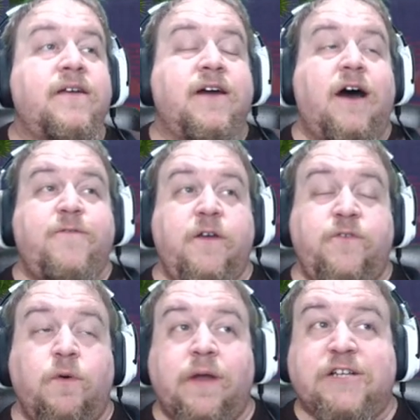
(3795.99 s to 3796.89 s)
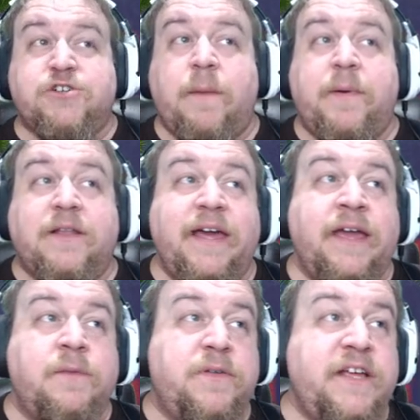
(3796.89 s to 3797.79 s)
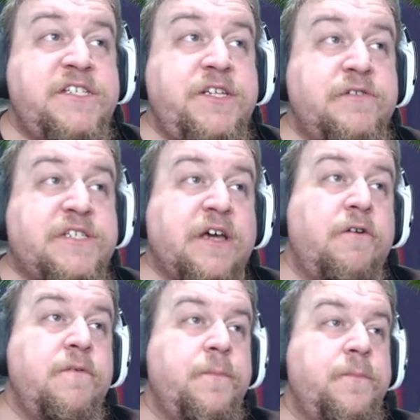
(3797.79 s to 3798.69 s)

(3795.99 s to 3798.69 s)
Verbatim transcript: Coffee, if you want to drop a link, please do so.